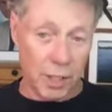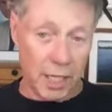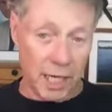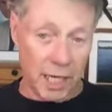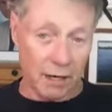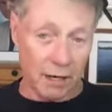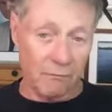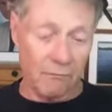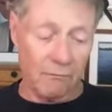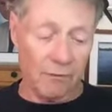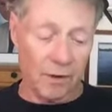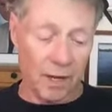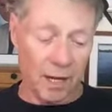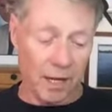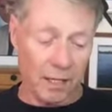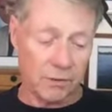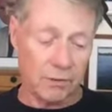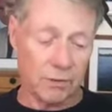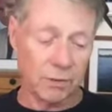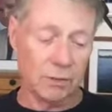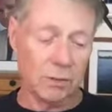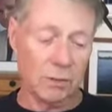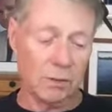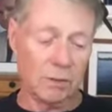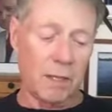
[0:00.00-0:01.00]

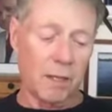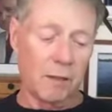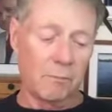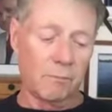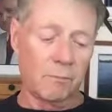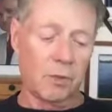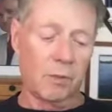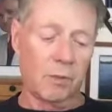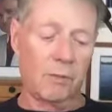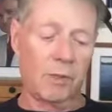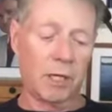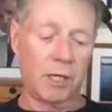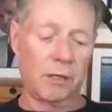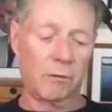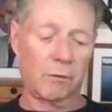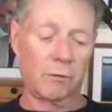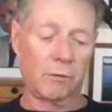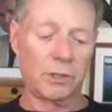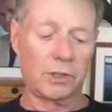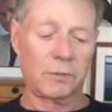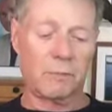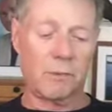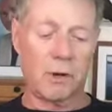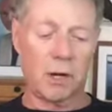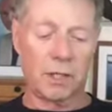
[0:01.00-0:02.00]
Factor Permitting
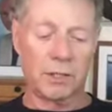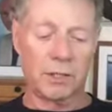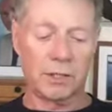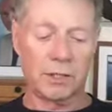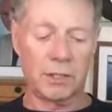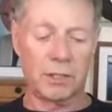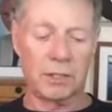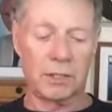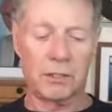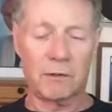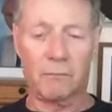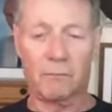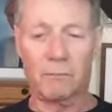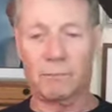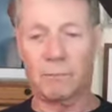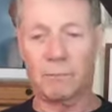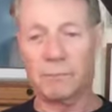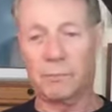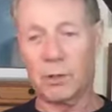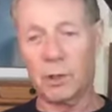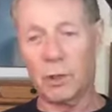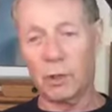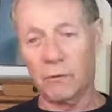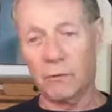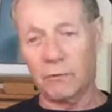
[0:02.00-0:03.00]
Responses of
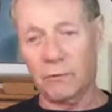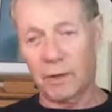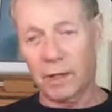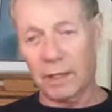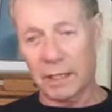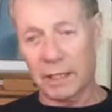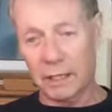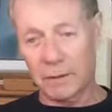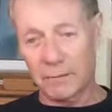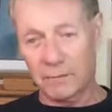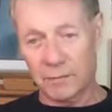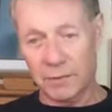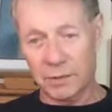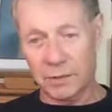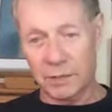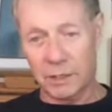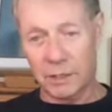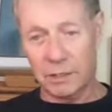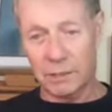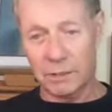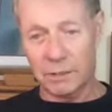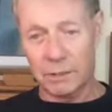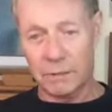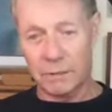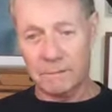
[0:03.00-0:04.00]
Purified
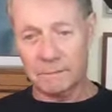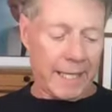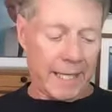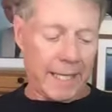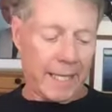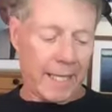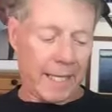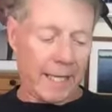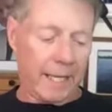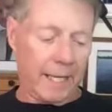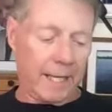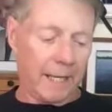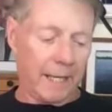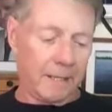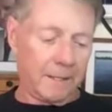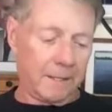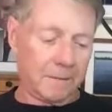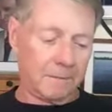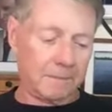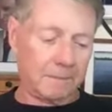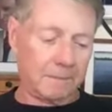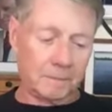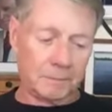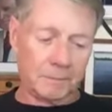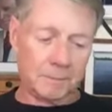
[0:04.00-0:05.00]
Lymphocytes. And
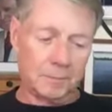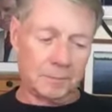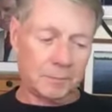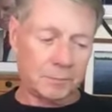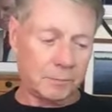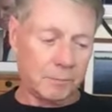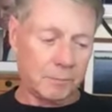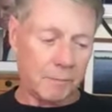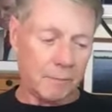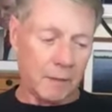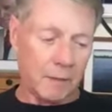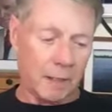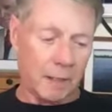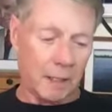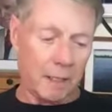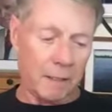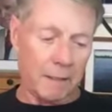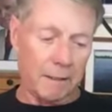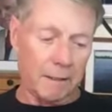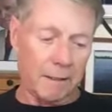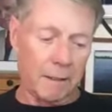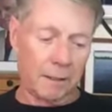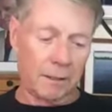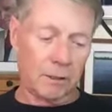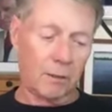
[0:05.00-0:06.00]

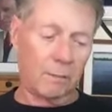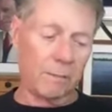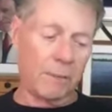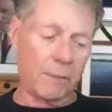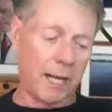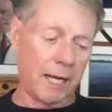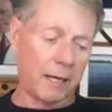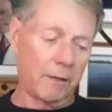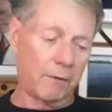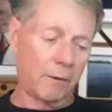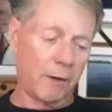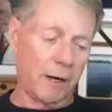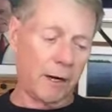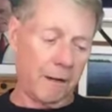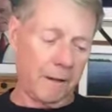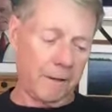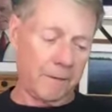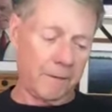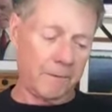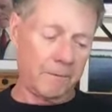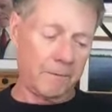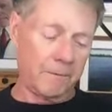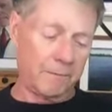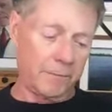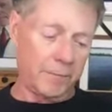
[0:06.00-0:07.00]
a little
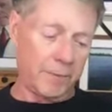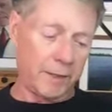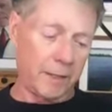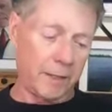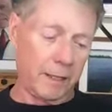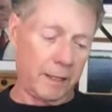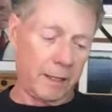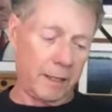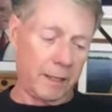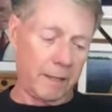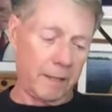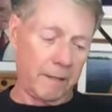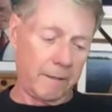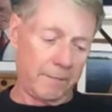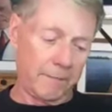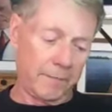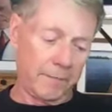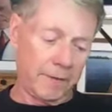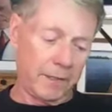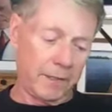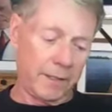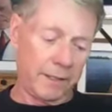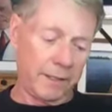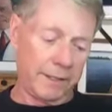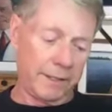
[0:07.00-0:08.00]
background
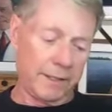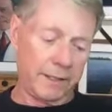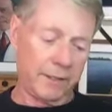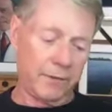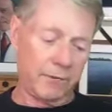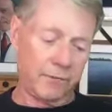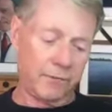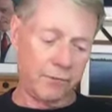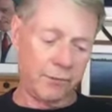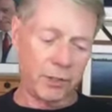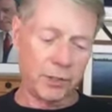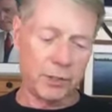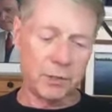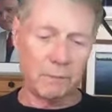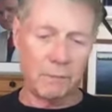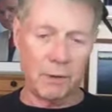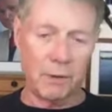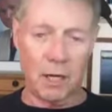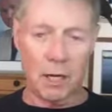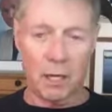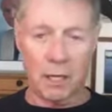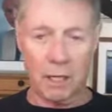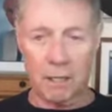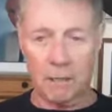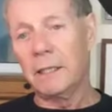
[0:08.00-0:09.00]
into Fritz
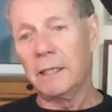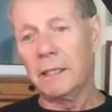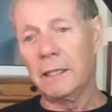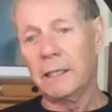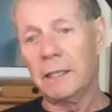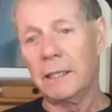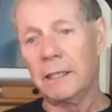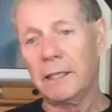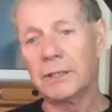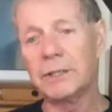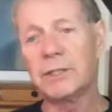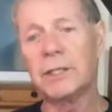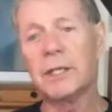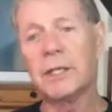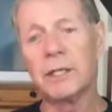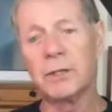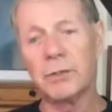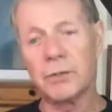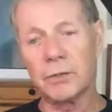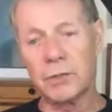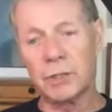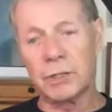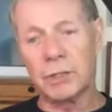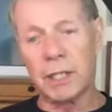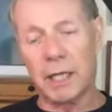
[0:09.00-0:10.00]
Bach. He's an
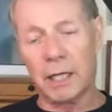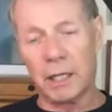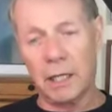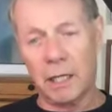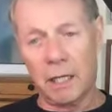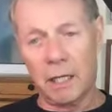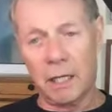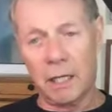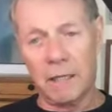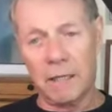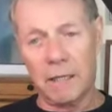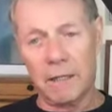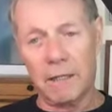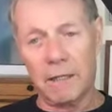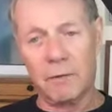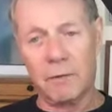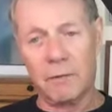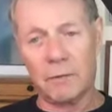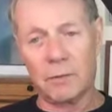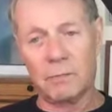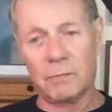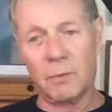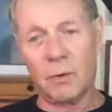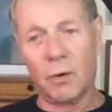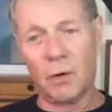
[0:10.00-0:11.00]
interesting guy. He
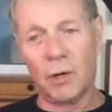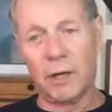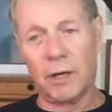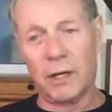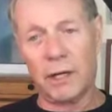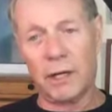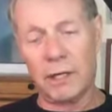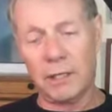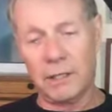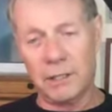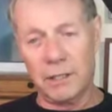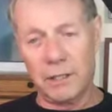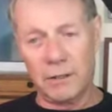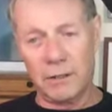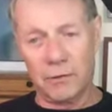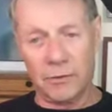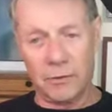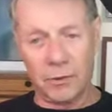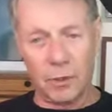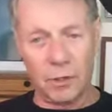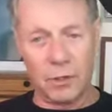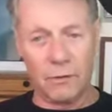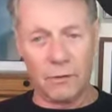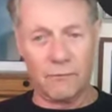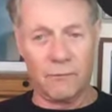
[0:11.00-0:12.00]
was born in
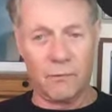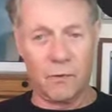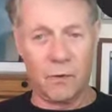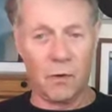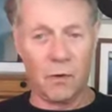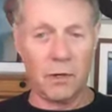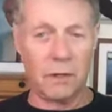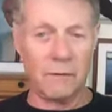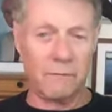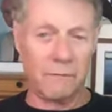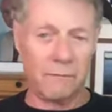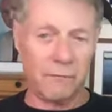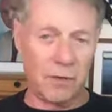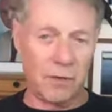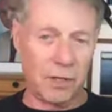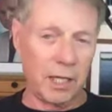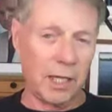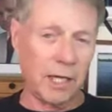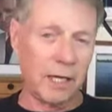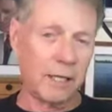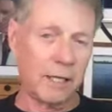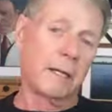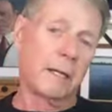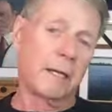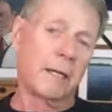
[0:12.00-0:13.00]
1934 in
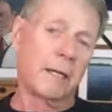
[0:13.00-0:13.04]
Vienna